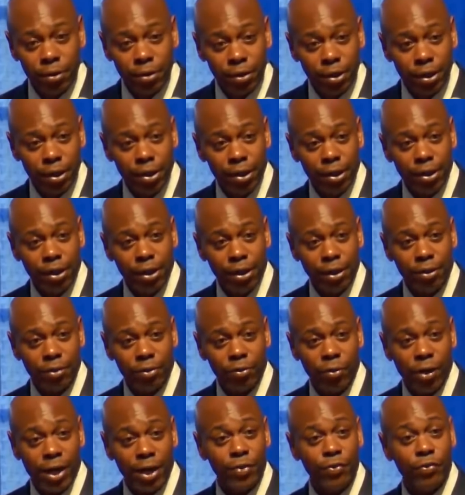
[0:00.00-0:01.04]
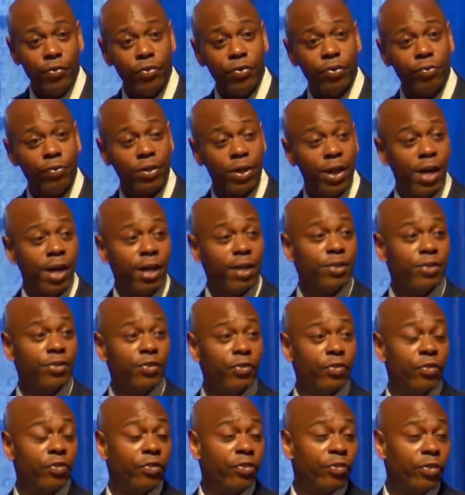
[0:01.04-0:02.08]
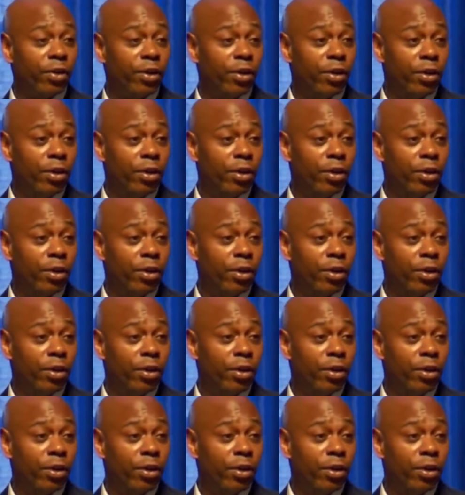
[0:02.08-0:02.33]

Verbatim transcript: and in a crisis of conscience,